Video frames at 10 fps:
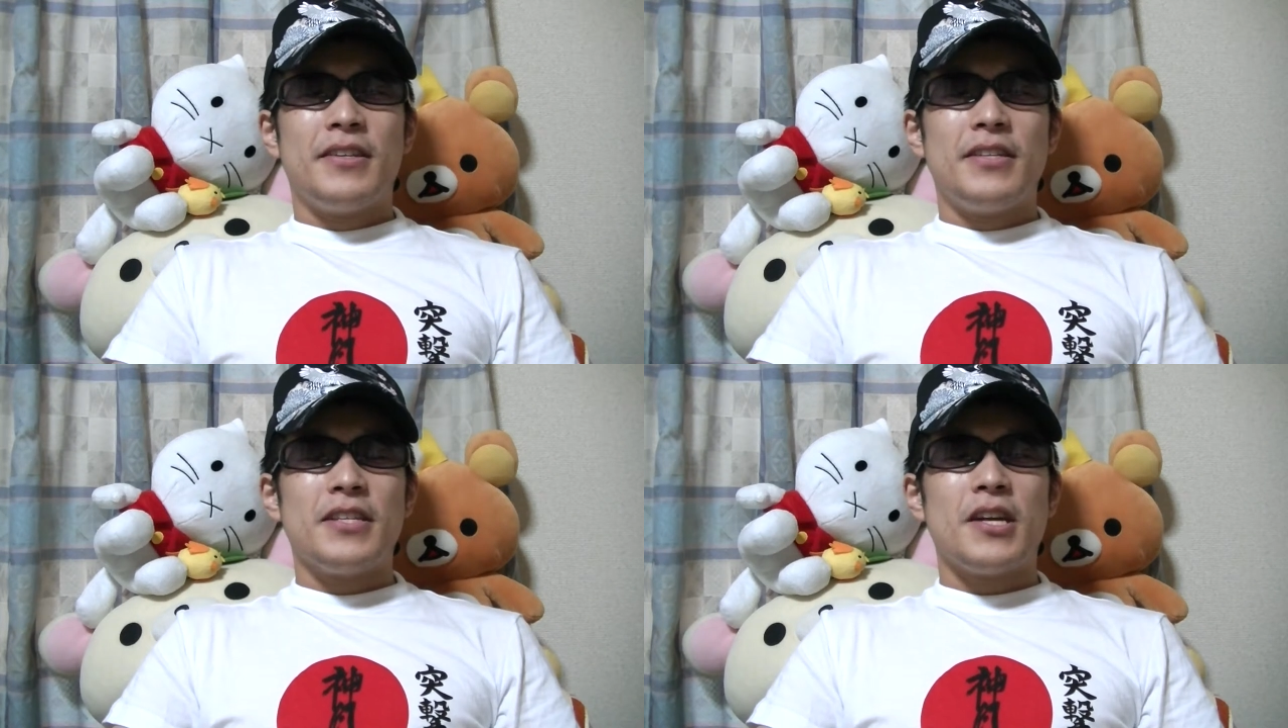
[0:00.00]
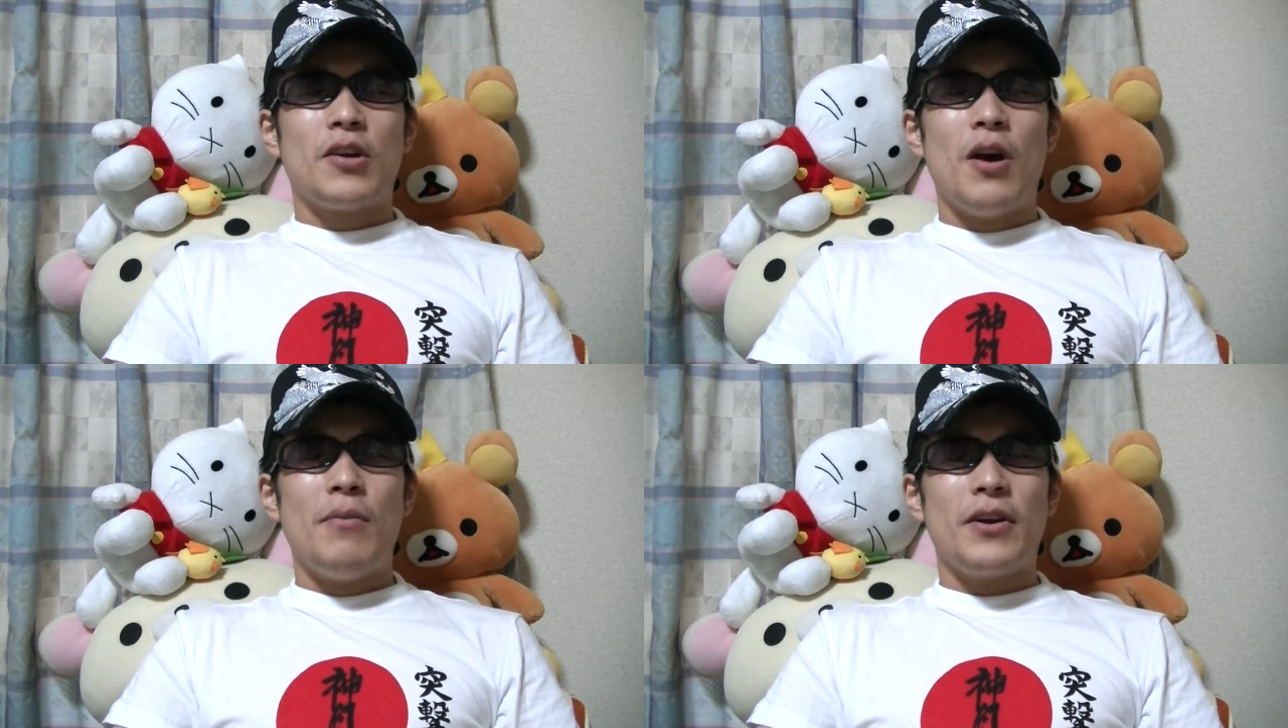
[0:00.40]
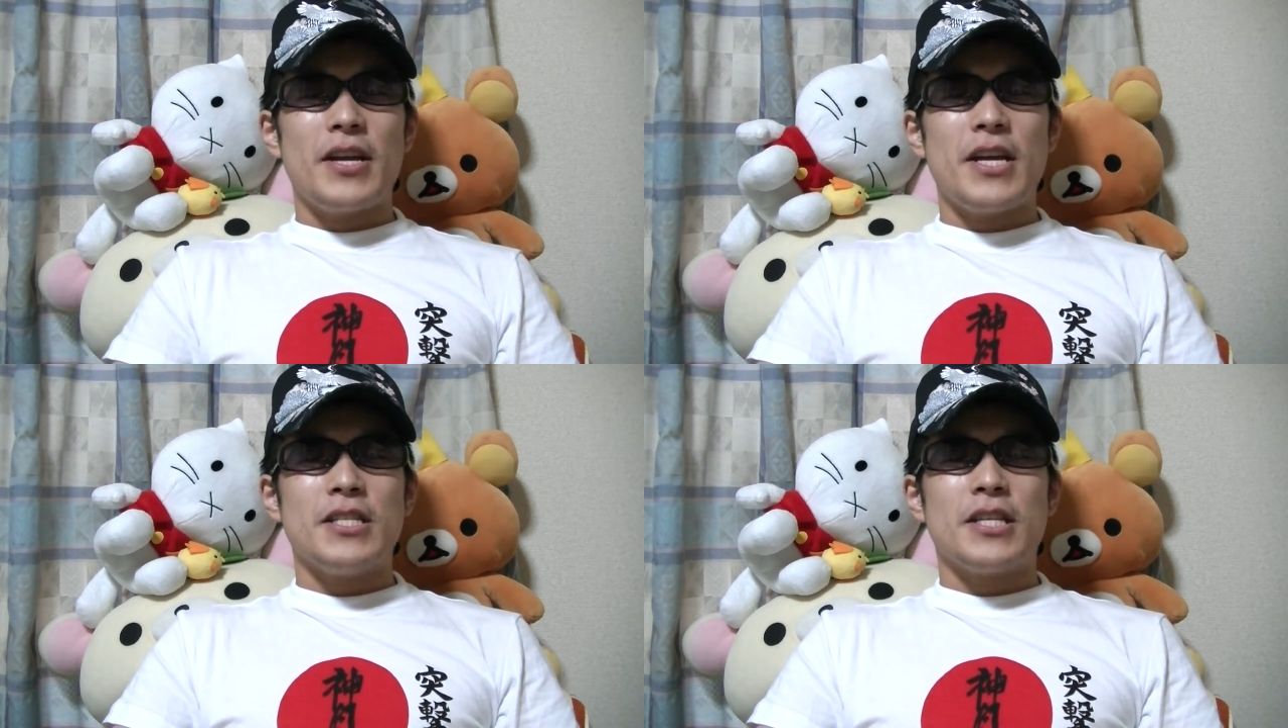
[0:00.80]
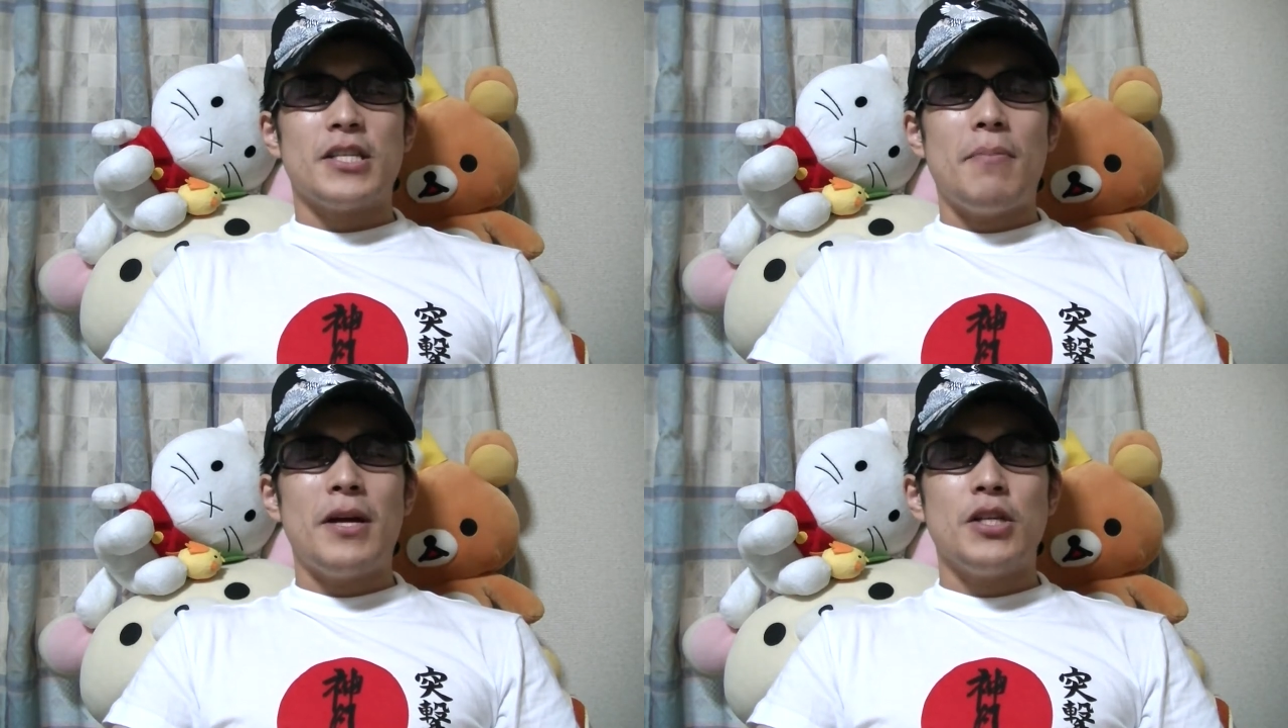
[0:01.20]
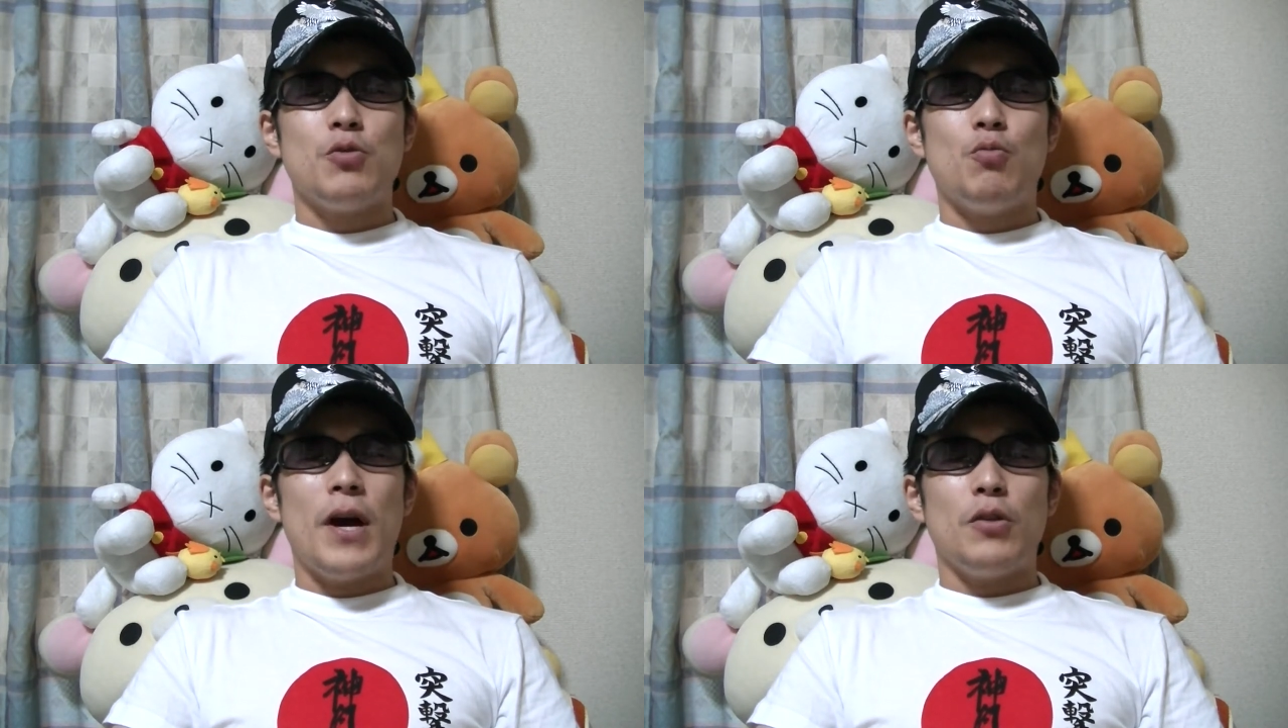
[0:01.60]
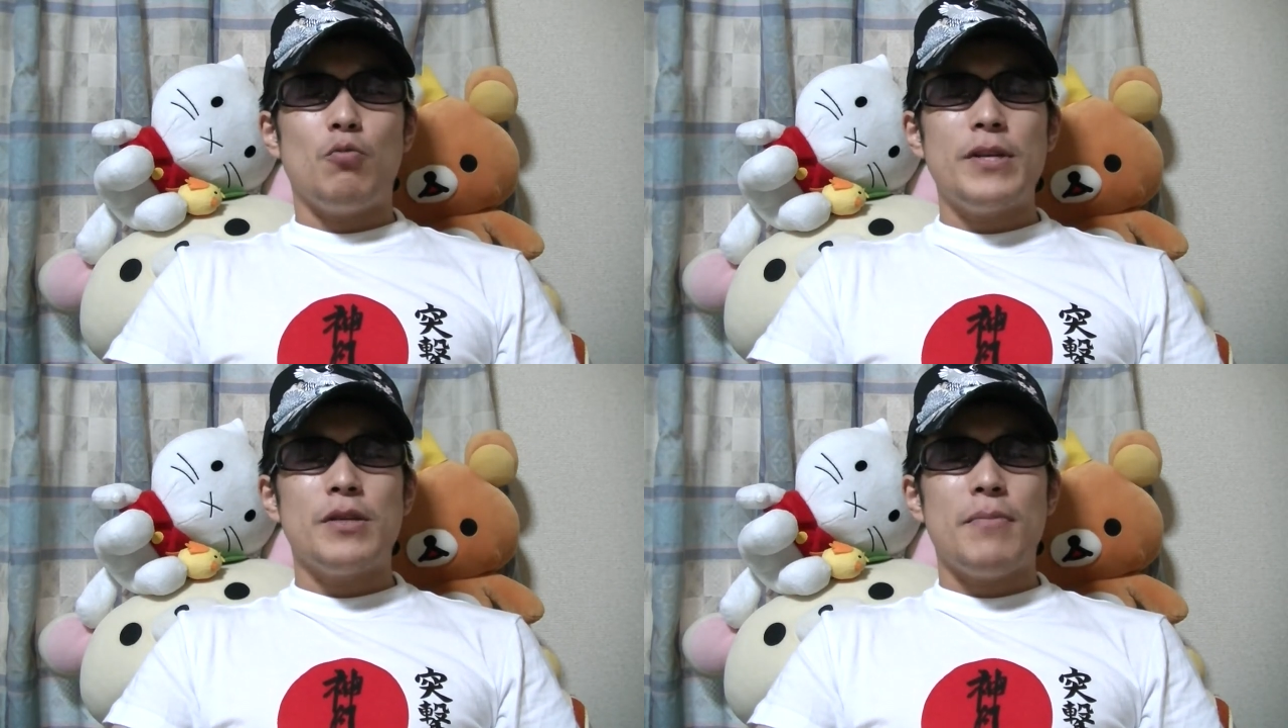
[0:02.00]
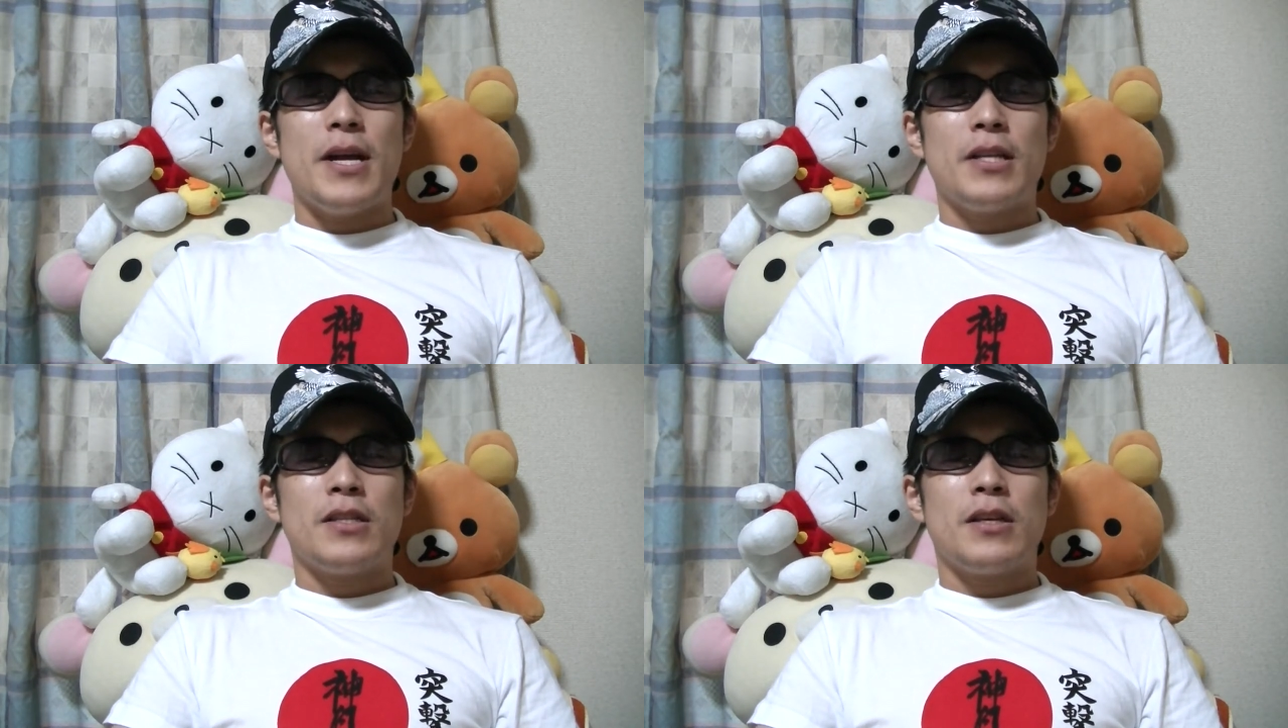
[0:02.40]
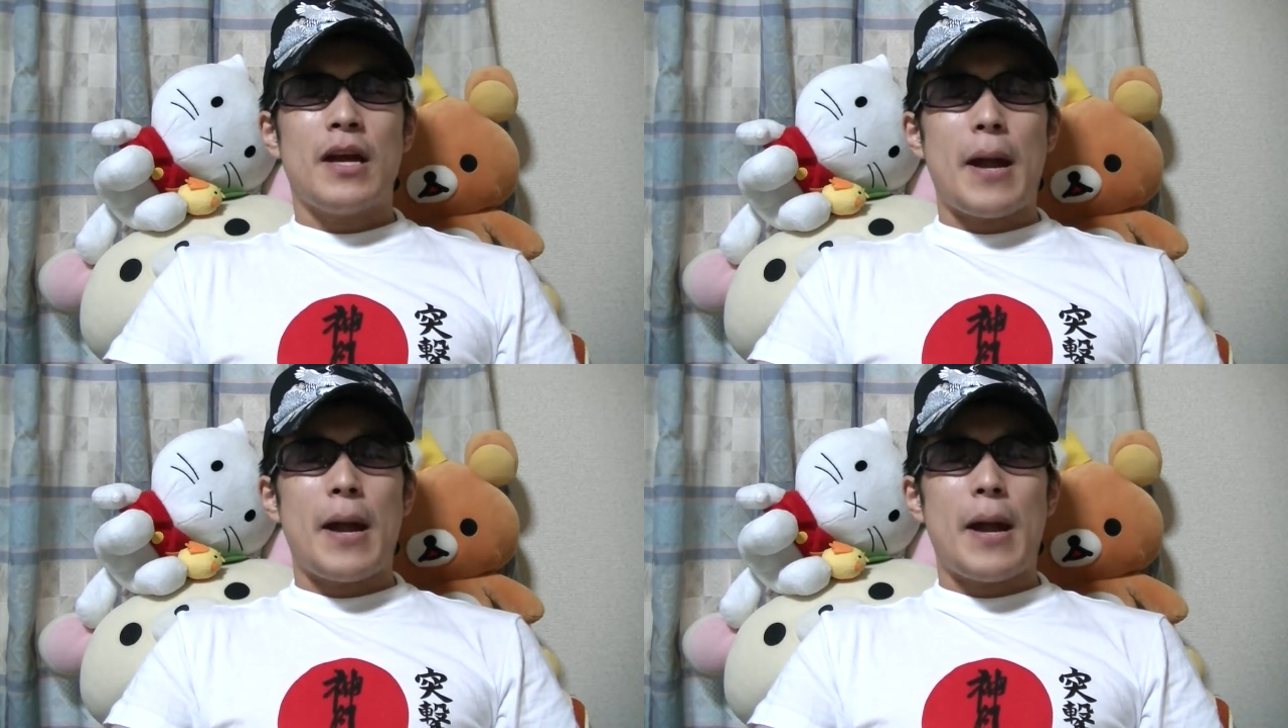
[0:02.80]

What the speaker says: Hikikomori is a Japanese word which means